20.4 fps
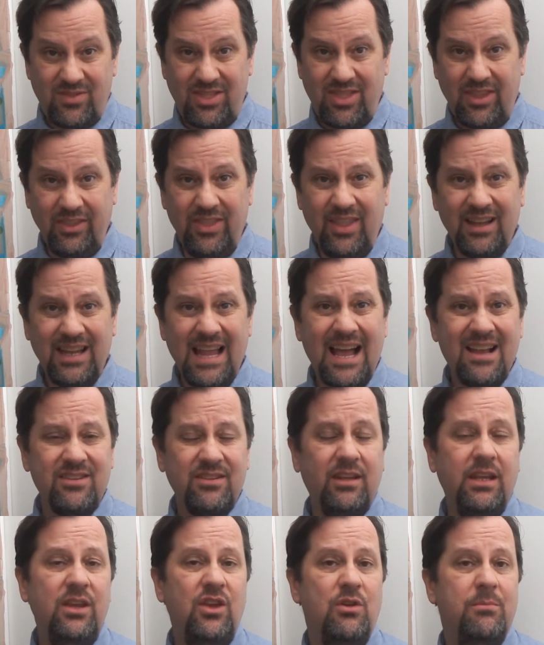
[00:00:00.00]
The last
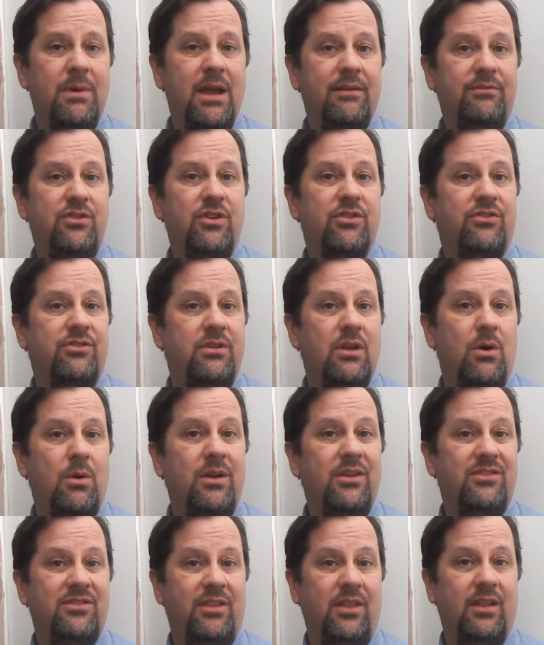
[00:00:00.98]
link you may have just
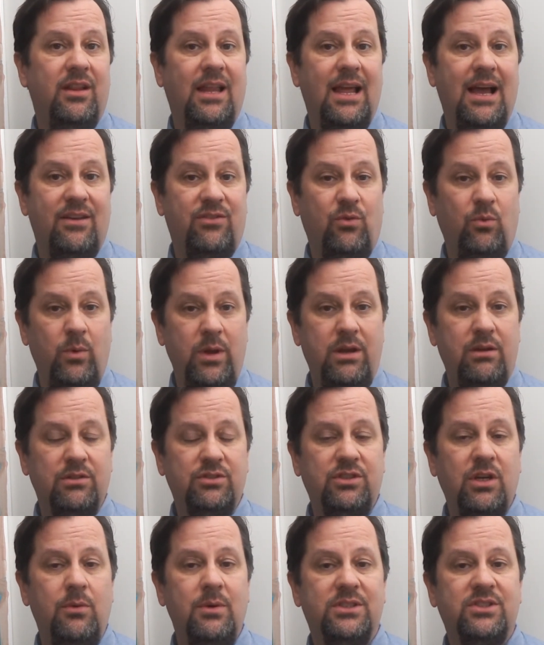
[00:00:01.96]
noticed in the last week or
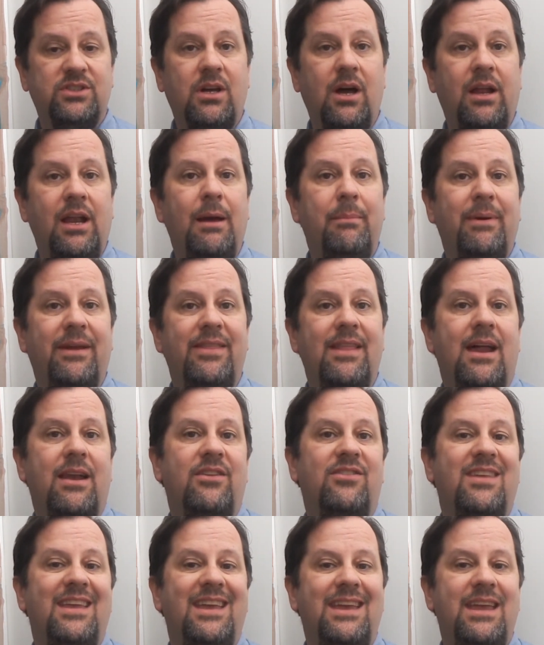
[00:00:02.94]
so it's gone up, and that
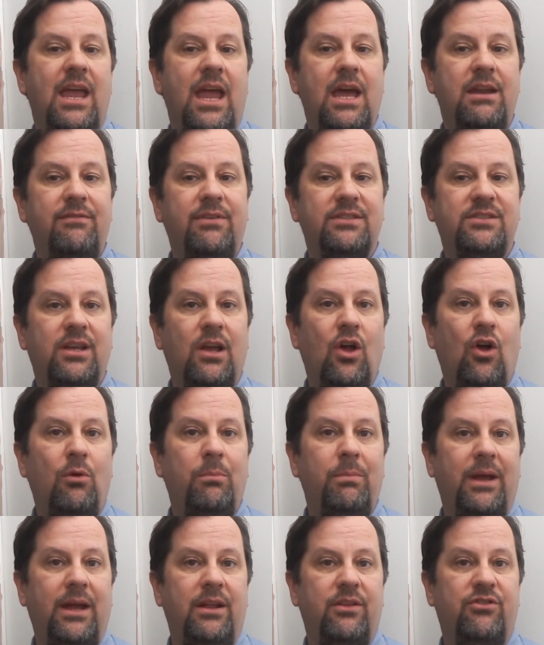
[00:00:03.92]
is the Canvas
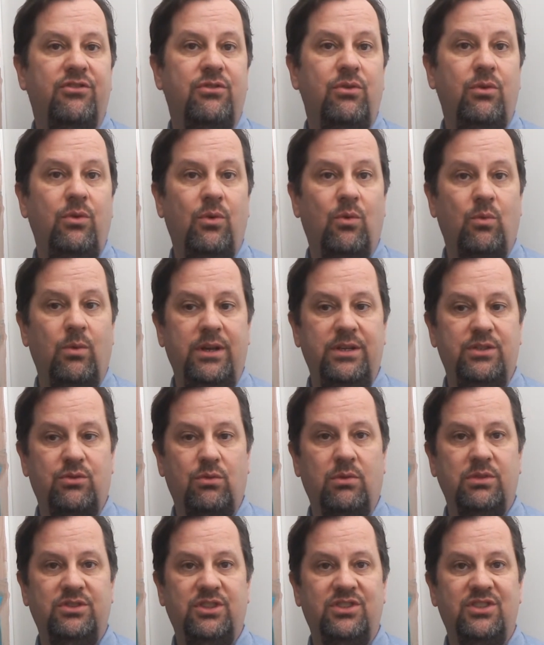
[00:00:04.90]
Help and Student
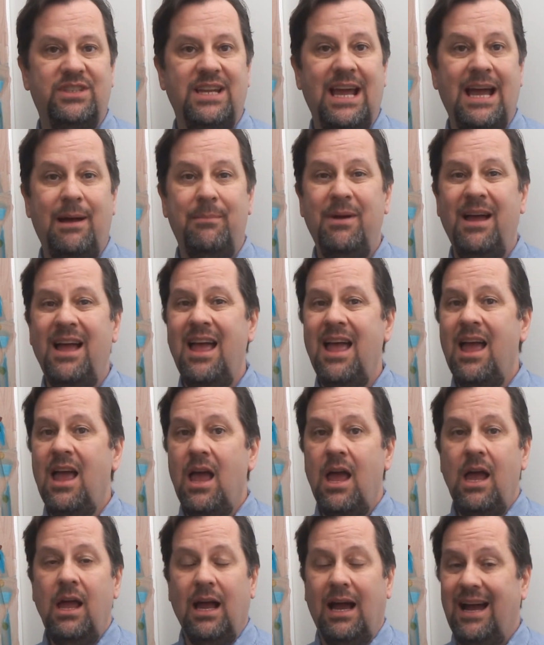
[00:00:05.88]
Resources tab.
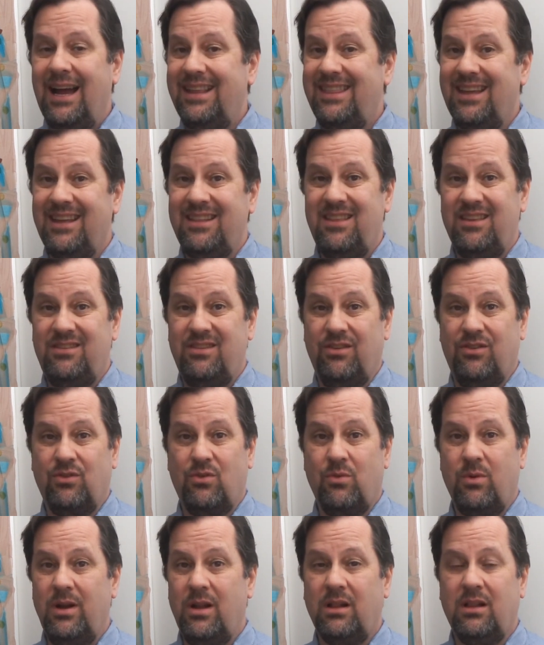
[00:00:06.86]
I think this is
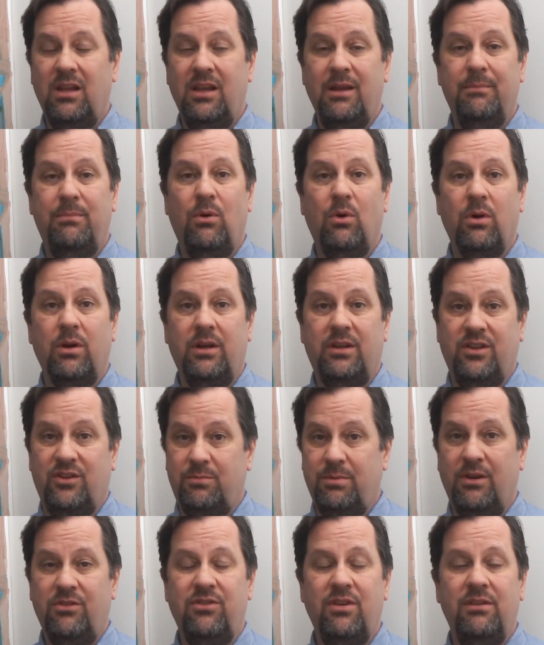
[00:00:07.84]
critically important,
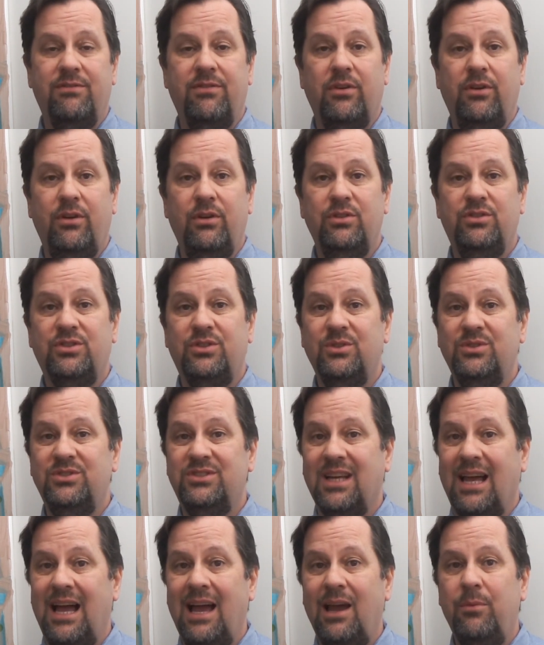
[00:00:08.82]
especially for new students.
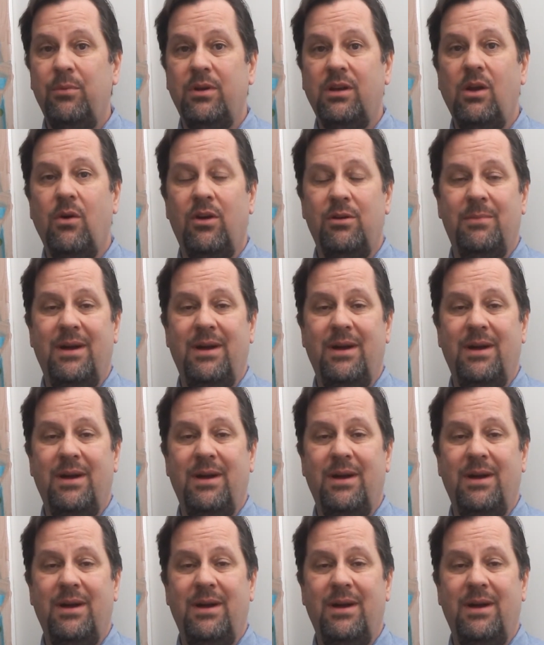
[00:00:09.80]
I would go in my